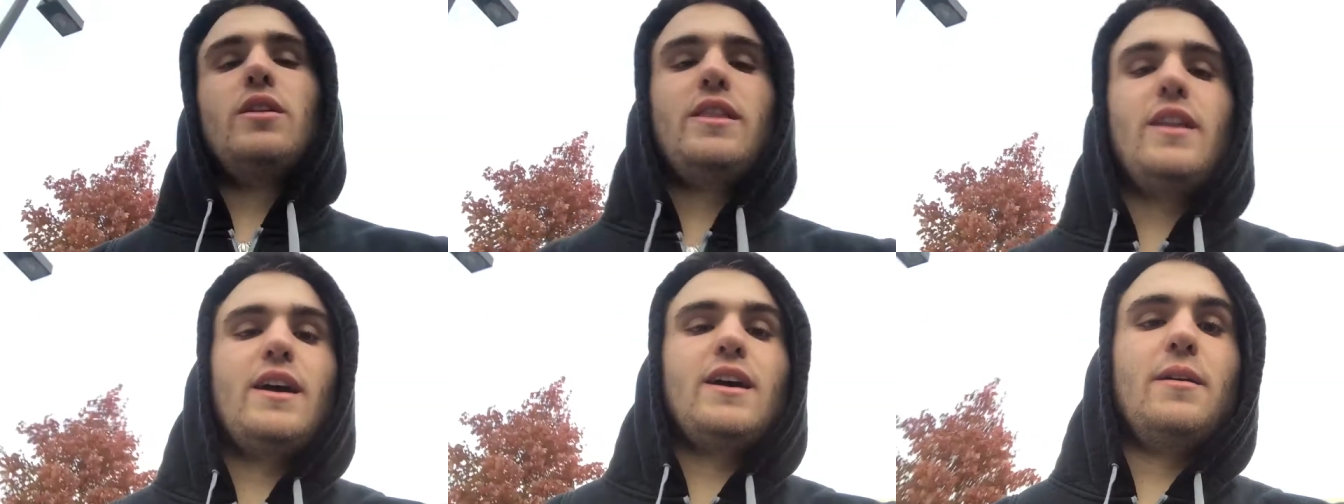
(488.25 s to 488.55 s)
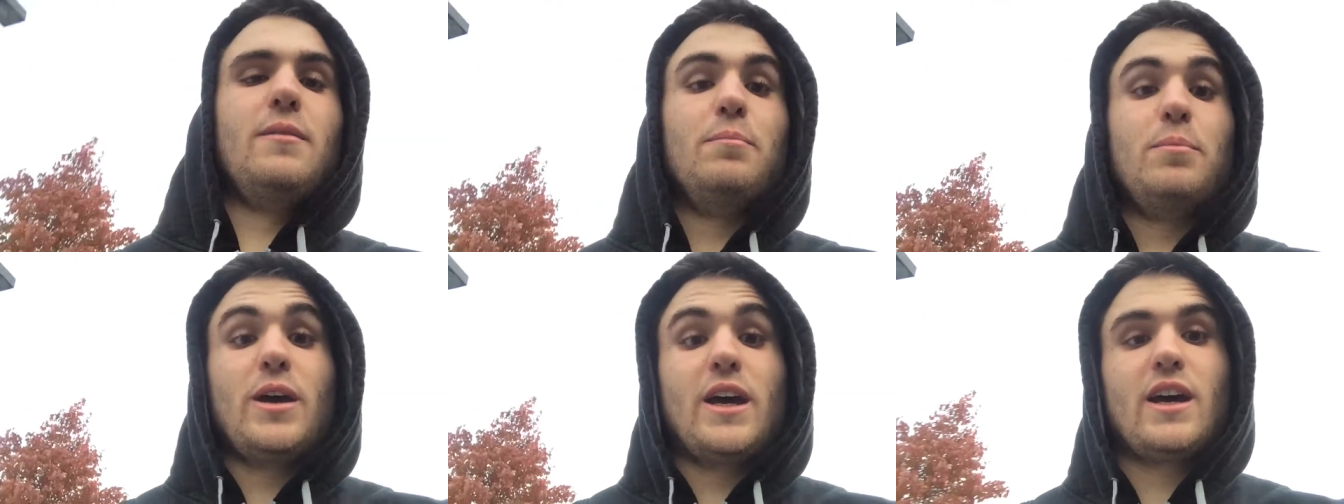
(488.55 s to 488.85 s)
with
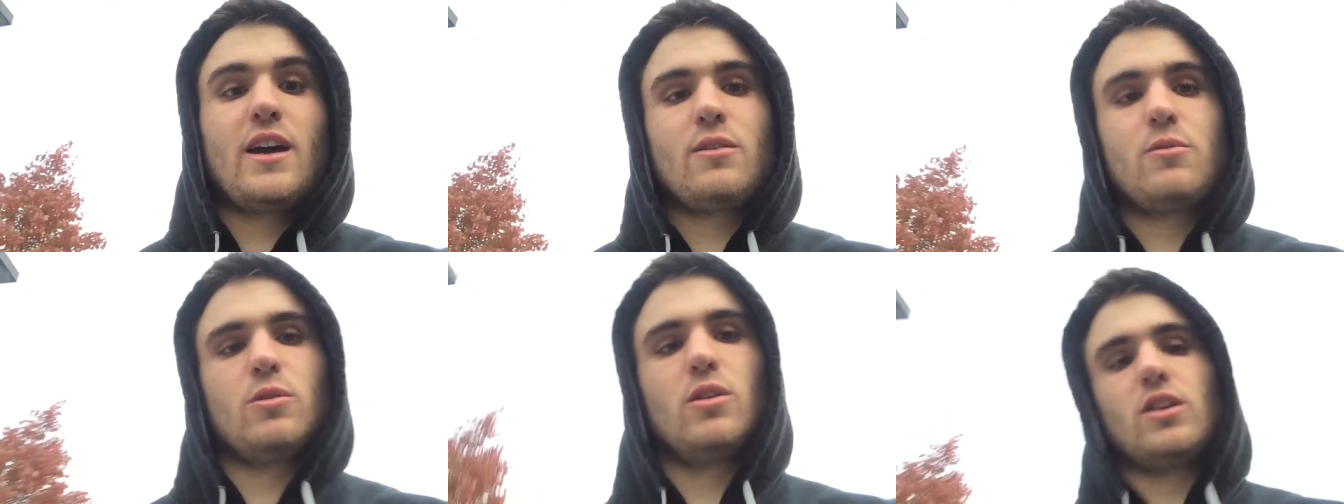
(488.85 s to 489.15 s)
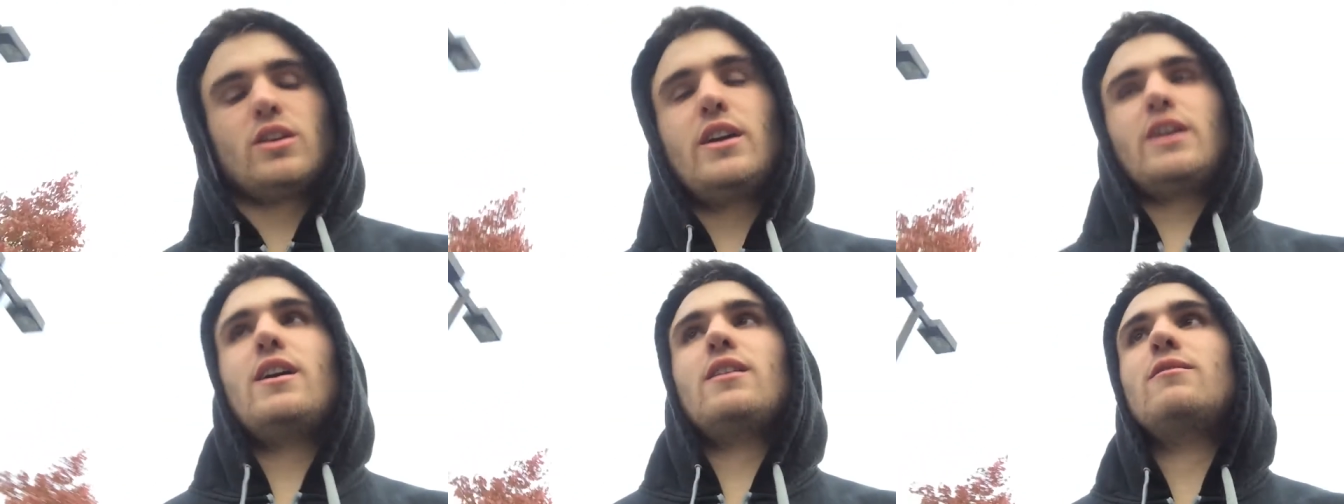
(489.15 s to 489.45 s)
that back
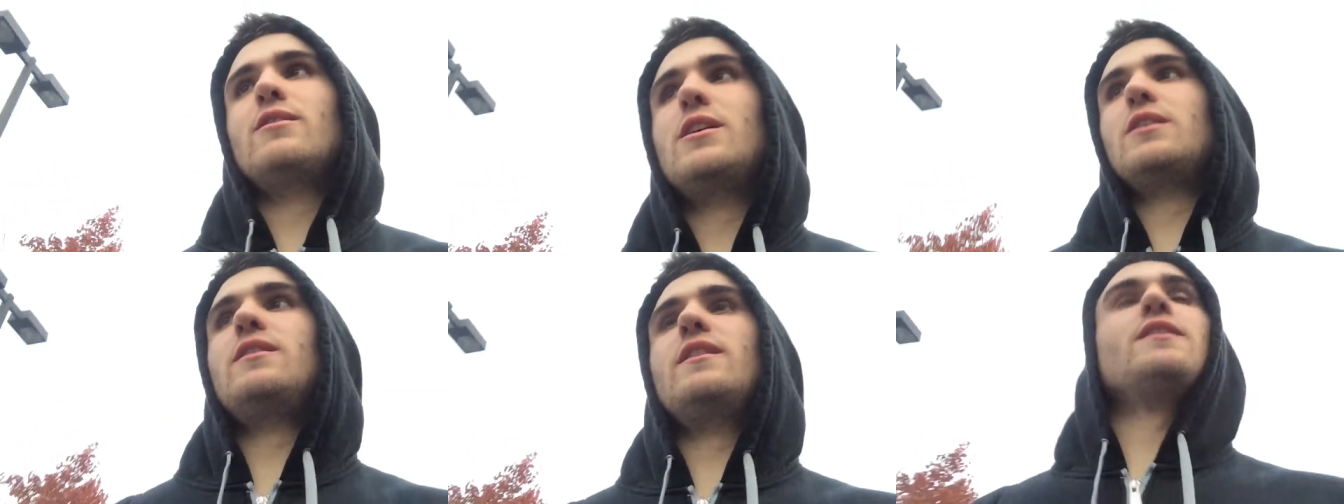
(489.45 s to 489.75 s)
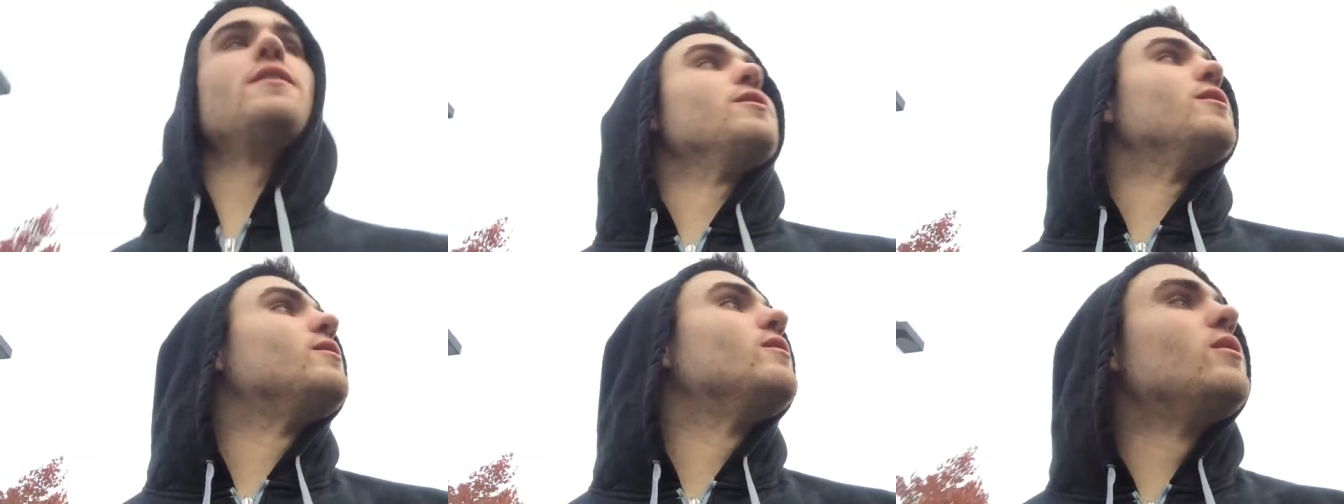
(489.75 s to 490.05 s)
workout, man.
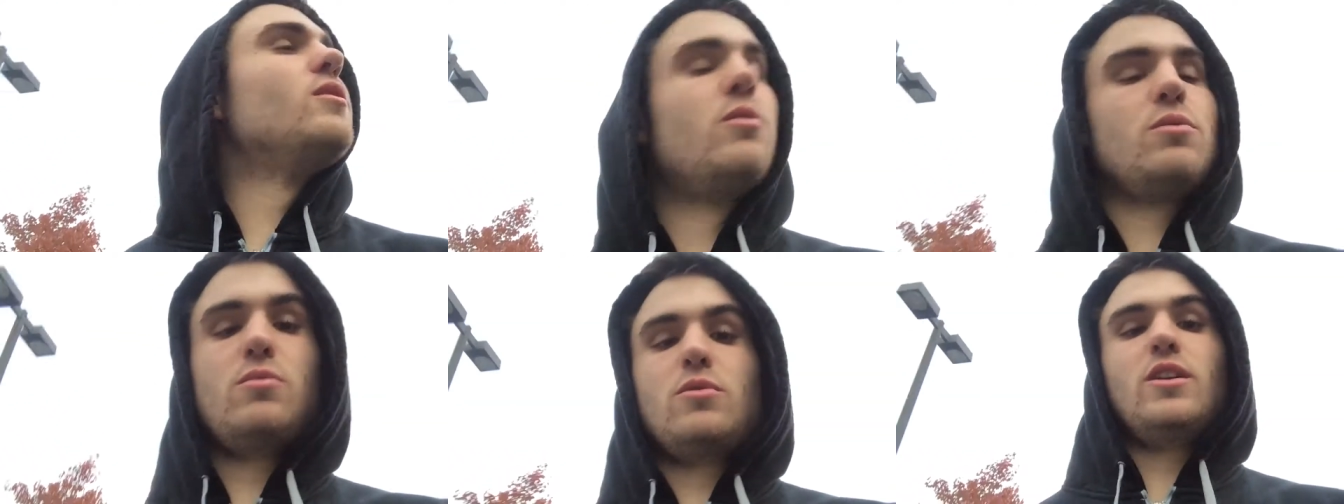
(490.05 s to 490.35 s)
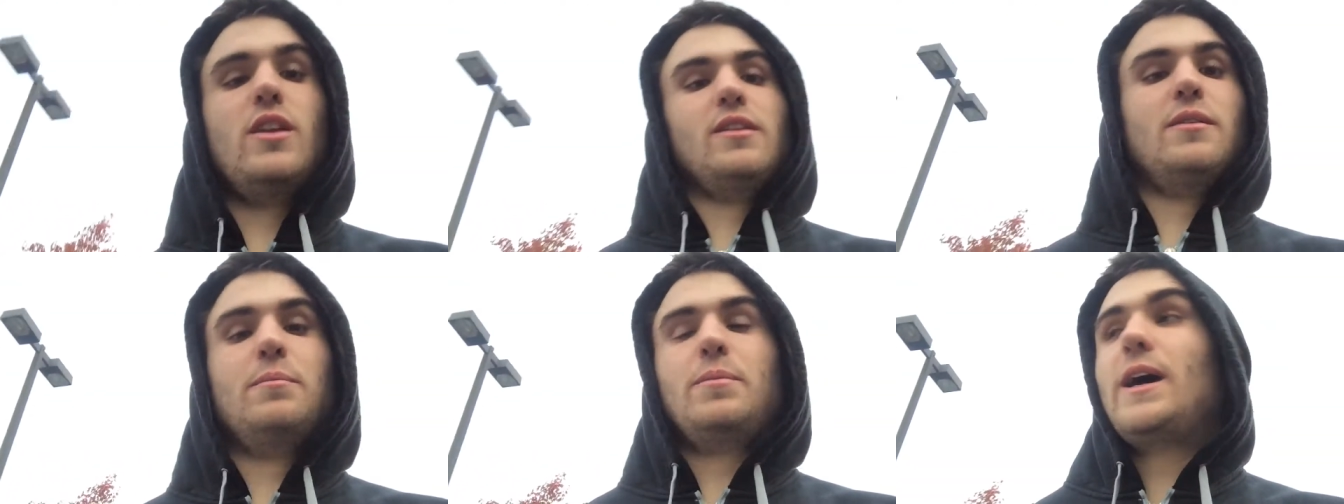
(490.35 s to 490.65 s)
That was
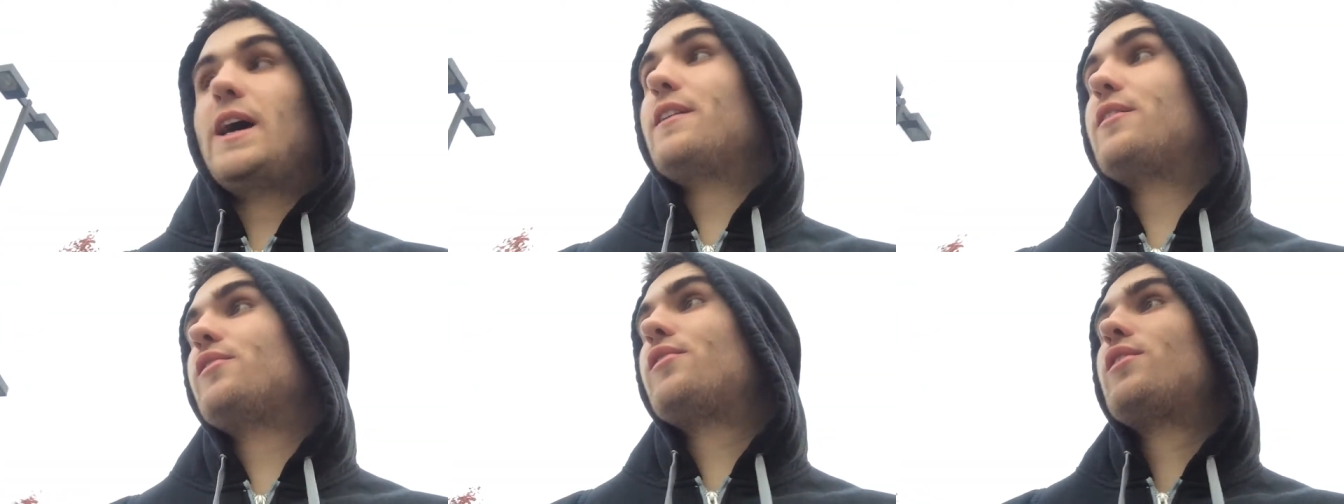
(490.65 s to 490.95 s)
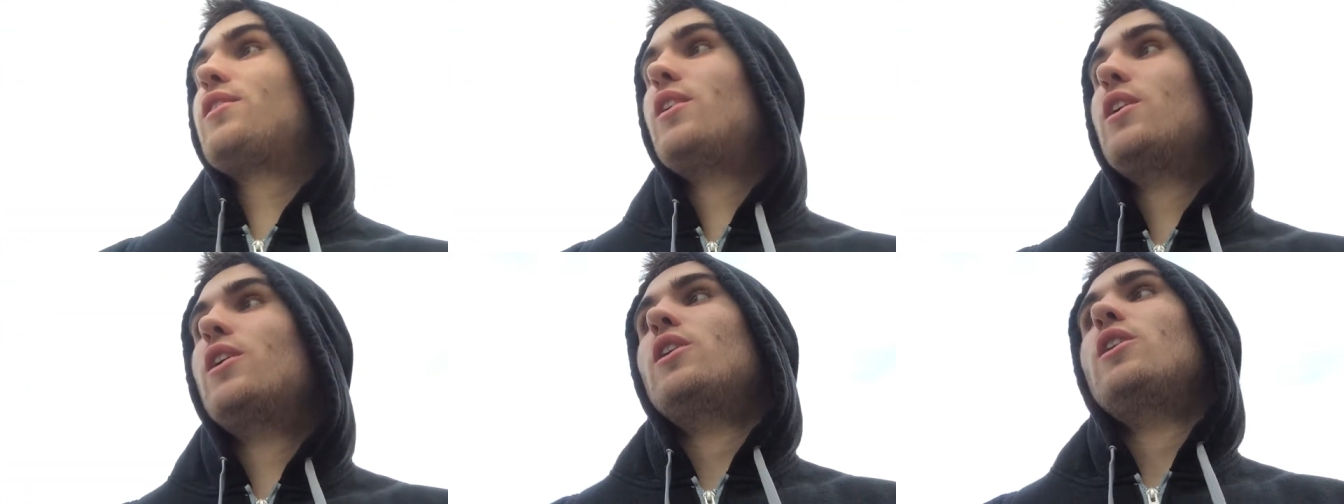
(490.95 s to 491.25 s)
one of the
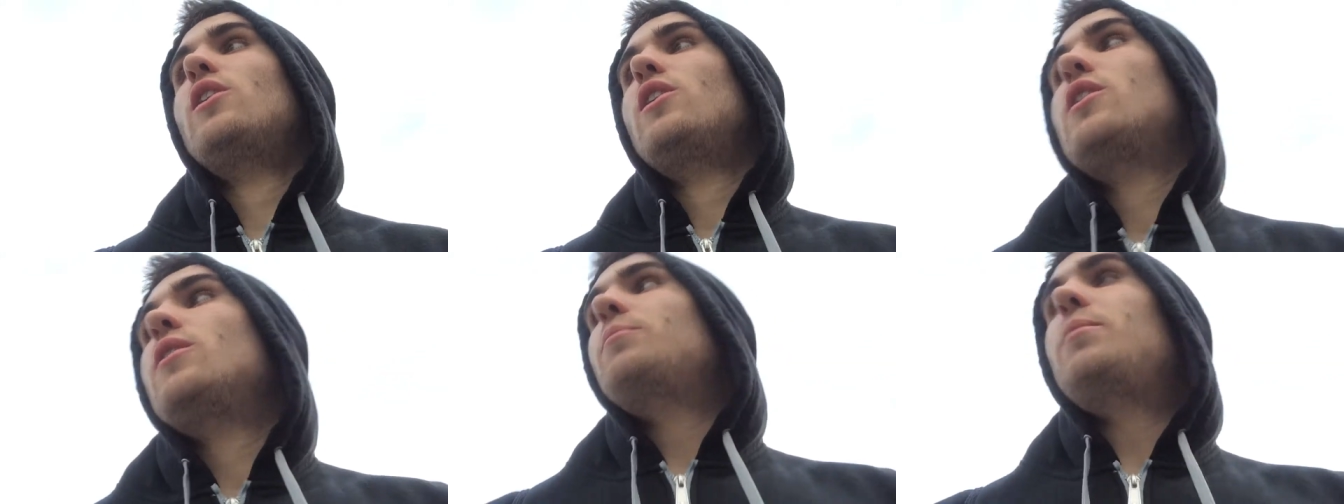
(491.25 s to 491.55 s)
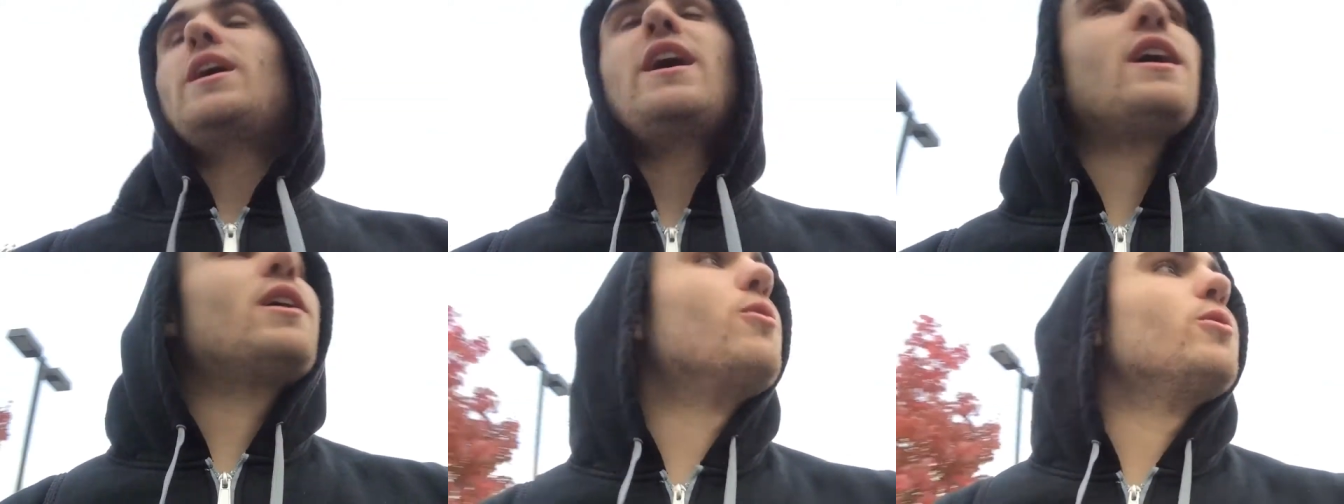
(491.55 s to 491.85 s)
best
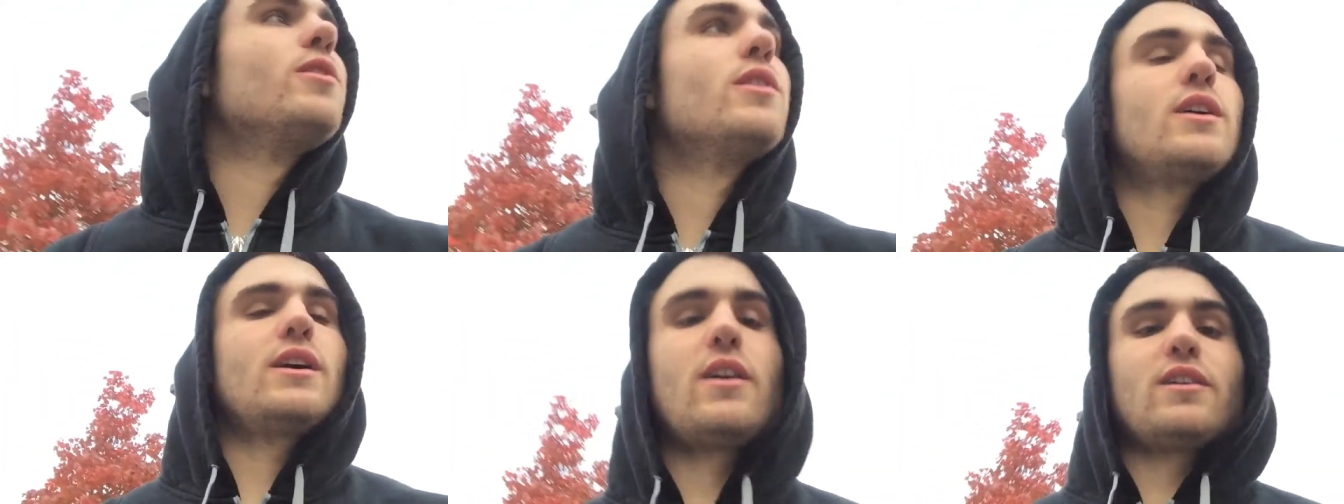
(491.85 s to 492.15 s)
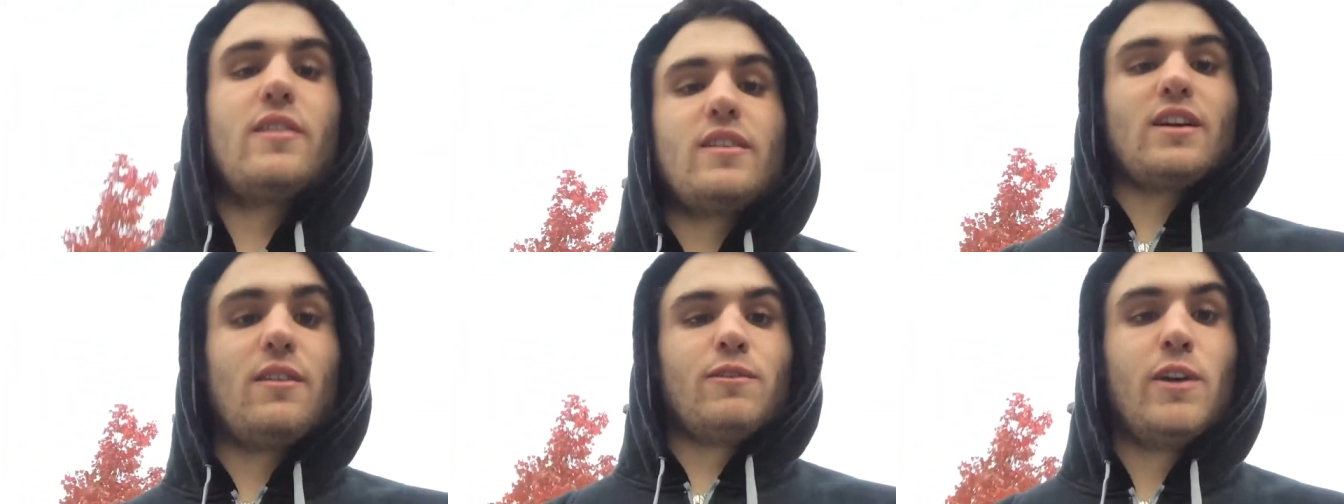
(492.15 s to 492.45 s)
back
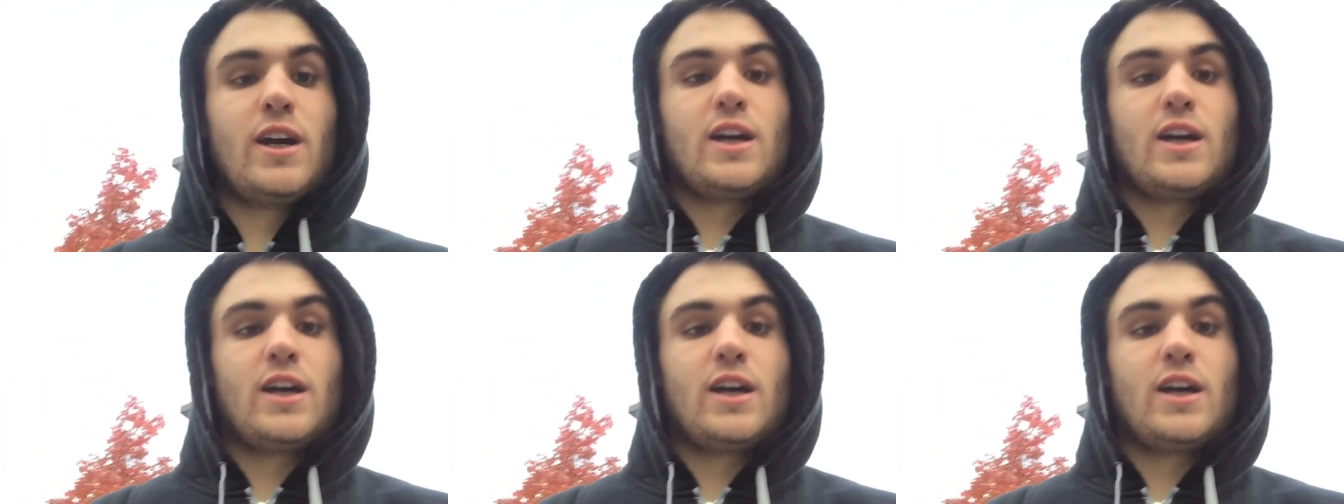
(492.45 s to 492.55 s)
workouts I've